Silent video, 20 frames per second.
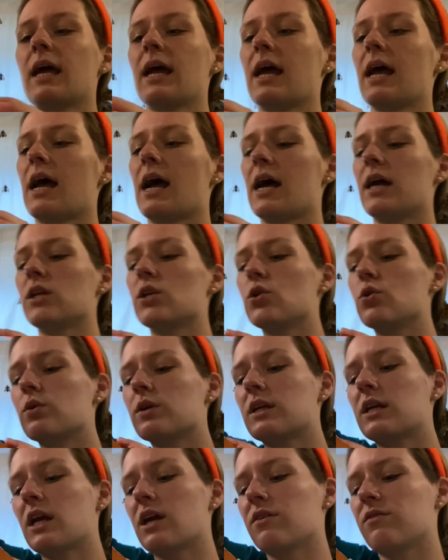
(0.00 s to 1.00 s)
and you
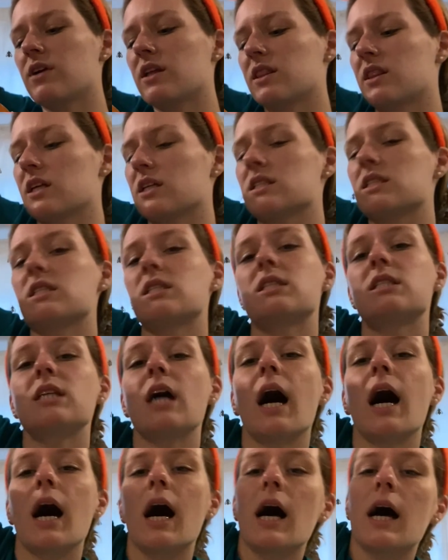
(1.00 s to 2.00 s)
give it the
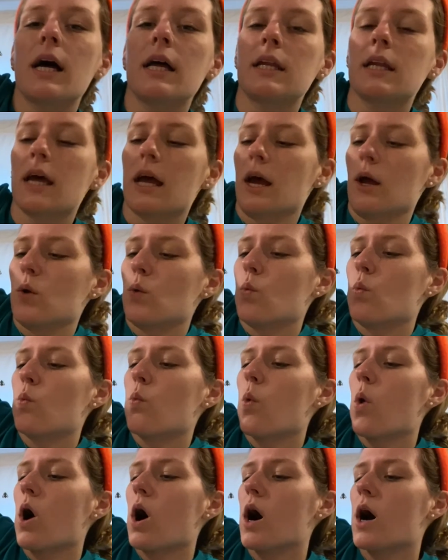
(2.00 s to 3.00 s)
sun and
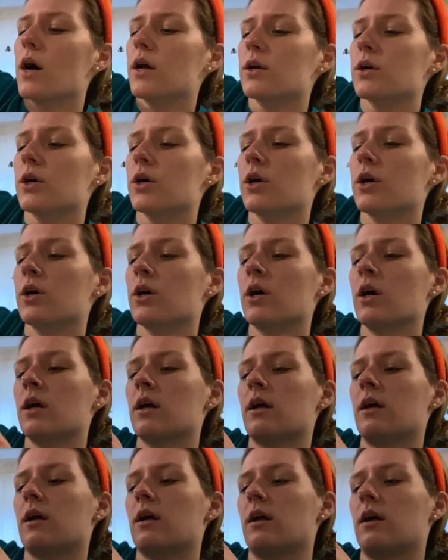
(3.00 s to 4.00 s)
water
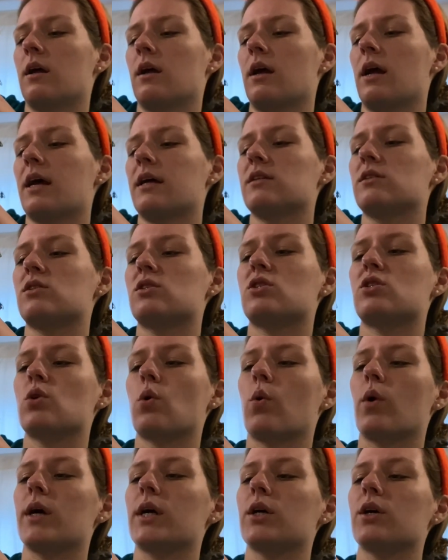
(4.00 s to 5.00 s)
and
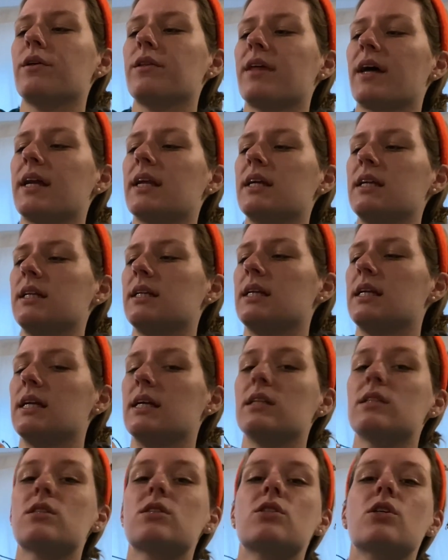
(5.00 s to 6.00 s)
soil that it
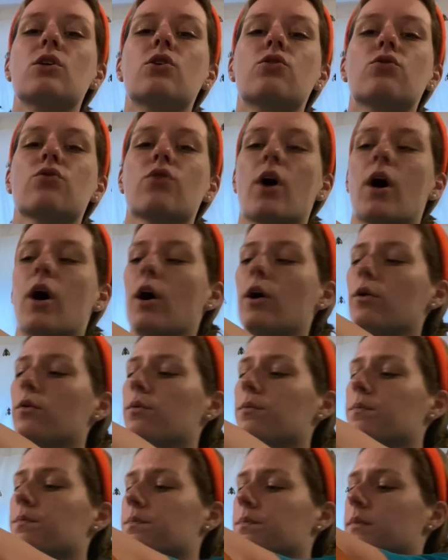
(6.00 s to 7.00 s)
needs to grow.
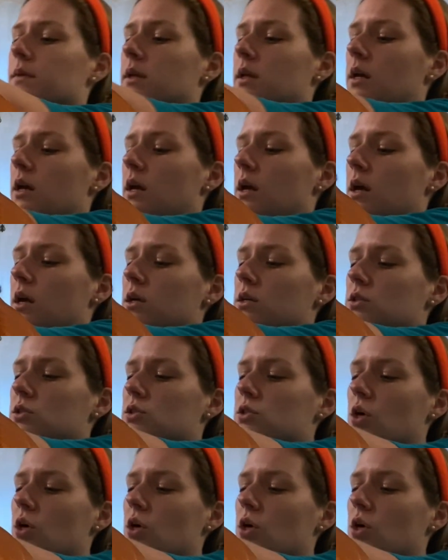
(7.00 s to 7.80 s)
So